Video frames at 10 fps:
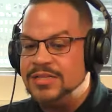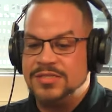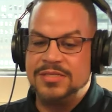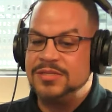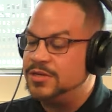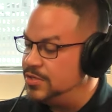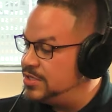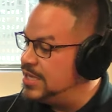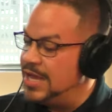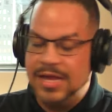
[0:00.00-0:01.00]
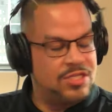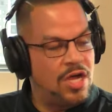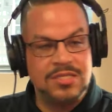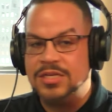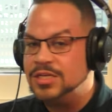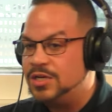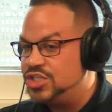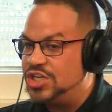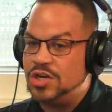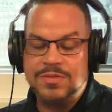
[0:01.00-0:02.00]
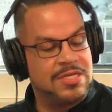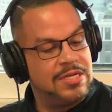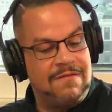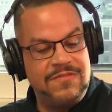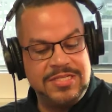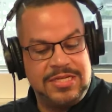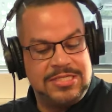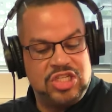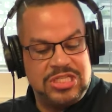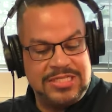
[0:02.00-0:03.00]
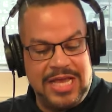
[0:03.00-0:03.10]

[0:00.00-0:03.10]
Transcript: There's you know there's I, I talked to you know Jay Trouble's gonna come visit us in just a